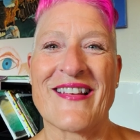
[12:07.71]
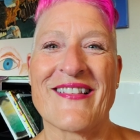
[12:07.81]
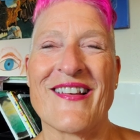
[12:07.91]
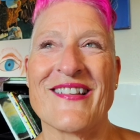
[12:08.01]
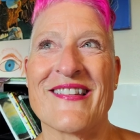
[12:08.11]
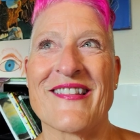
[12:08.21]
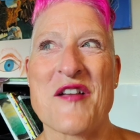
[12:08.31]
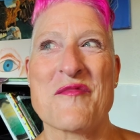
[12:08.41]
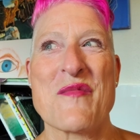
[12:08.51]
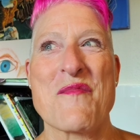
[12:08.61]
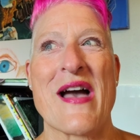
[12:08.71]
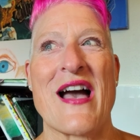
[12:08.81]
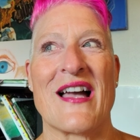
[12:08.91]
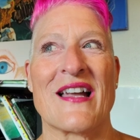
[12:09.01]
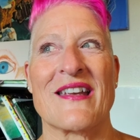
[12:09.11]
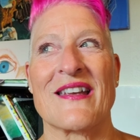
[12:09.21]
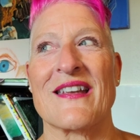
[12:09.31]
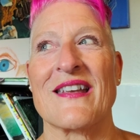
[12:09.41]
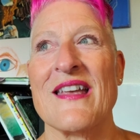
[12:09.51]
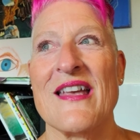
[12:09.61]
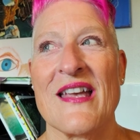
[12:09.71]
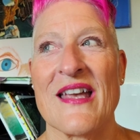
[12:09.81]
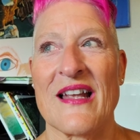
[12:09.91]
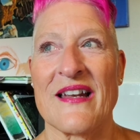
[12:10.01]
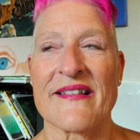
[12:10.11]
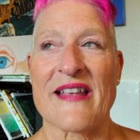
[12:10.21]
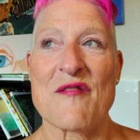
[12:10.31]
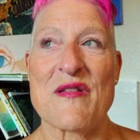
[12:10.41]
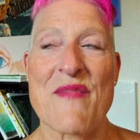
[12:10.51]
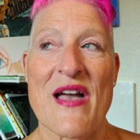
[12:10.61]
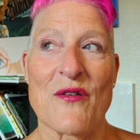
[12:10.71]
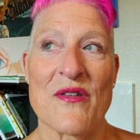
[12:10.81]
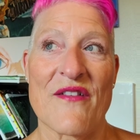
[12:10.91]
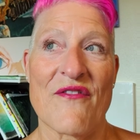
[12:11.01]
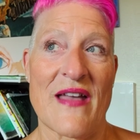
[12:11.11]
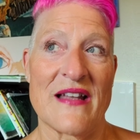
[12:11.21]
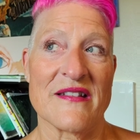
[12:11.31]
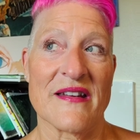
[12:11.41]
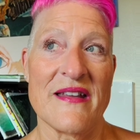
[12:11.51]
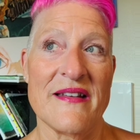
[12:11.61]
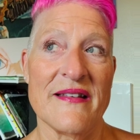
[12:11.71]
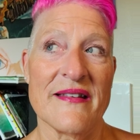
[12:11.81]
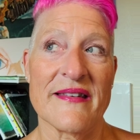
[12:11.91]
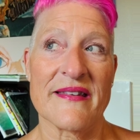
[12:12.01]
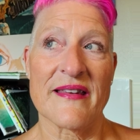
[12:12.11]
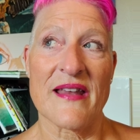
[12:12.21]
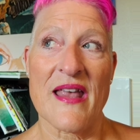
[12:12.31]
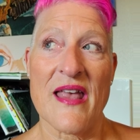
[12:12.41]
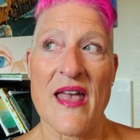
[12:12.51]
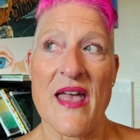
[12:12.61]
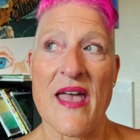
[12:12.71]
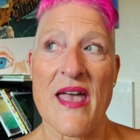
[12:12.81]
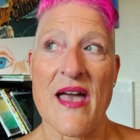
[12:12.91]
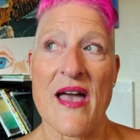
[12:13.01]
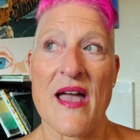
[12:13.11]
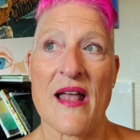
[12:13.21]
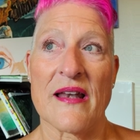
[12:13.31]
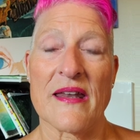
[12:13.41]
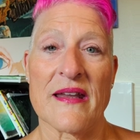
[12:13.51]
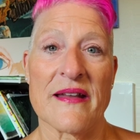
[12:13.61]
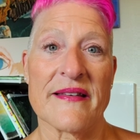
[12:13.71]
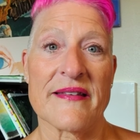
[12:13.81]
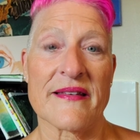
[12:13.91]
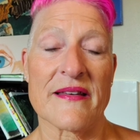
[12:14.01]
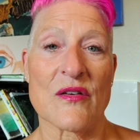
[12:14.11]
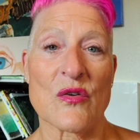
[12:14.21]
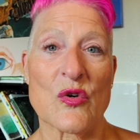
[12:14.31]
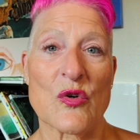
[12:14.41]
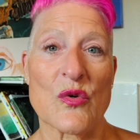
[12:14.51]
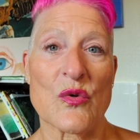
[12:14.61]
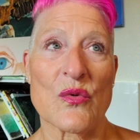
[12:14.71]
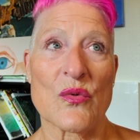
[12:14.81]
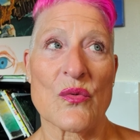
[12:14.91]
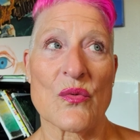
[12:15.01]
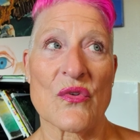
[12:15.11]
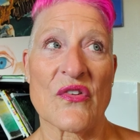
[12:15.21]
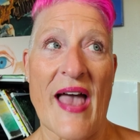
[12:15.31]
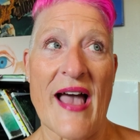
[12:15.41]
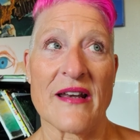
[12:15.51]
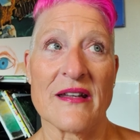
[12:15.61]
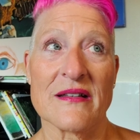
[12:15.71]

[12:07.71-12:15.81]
It's all just coming back. And it's coming back with a vengeance and it's sad.